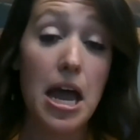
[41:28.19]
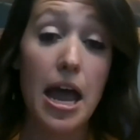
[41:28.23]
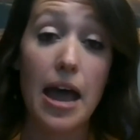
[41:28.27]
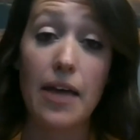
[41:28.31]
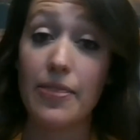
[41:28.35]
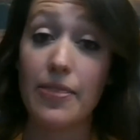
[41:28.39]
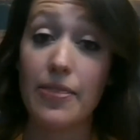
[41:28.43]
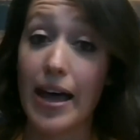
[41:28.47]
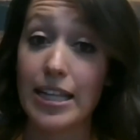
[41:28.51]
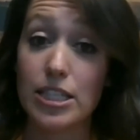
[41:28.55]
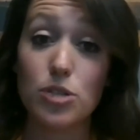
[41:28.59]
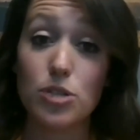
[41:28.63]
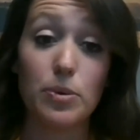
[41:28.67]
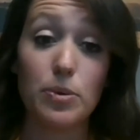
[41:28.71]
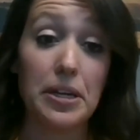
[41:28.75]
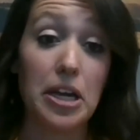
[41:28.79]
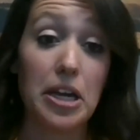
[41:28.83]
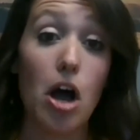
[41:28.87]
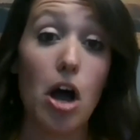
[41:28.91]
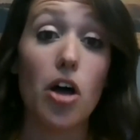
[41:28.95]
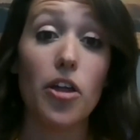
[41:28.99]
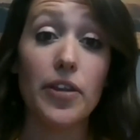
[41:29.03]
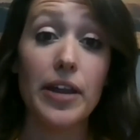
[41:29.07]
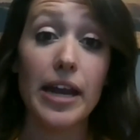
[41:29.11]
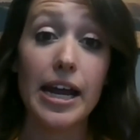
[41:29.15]
And that's really
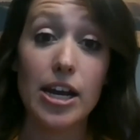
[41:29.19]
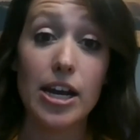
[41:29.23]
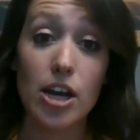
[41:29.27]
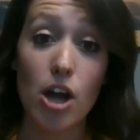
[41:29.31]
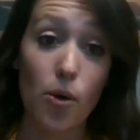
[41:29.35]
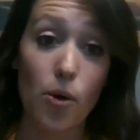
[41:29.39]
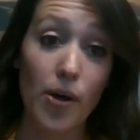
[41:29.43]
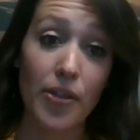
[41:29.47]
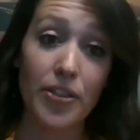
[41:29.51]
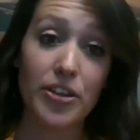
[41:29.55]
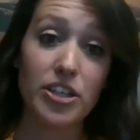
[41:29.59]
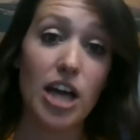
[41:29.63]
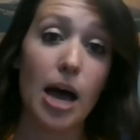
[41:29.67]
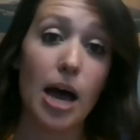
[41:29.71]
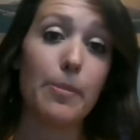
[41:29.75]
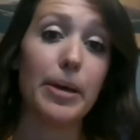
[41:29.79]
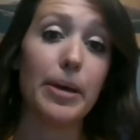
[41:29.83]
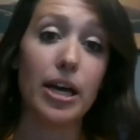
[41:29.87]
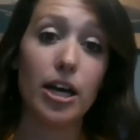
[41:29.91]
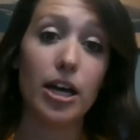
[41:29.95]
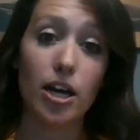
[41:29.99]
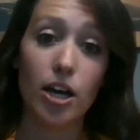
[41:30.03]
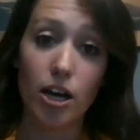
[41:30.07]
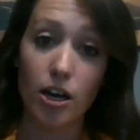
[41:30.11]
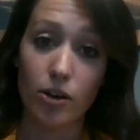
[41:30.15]
all that I know on the
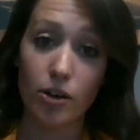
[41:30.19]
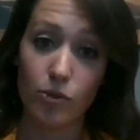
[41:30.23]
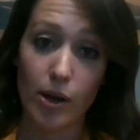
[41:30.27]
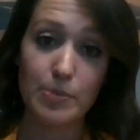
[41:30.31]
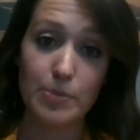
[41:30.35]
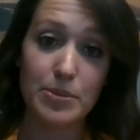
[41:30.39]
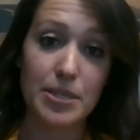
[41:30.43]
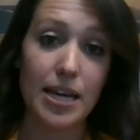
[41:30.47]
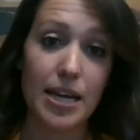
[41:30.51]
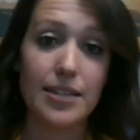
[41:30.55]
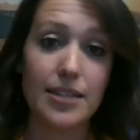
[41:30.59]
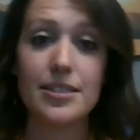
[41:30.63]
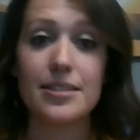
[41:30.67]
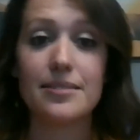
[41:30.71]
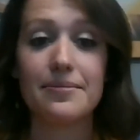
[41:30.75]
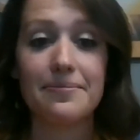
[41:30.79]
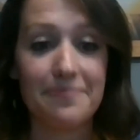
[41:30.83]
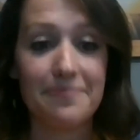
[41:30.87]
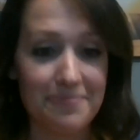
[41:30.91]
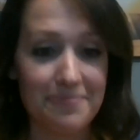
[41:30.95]
topic of websites.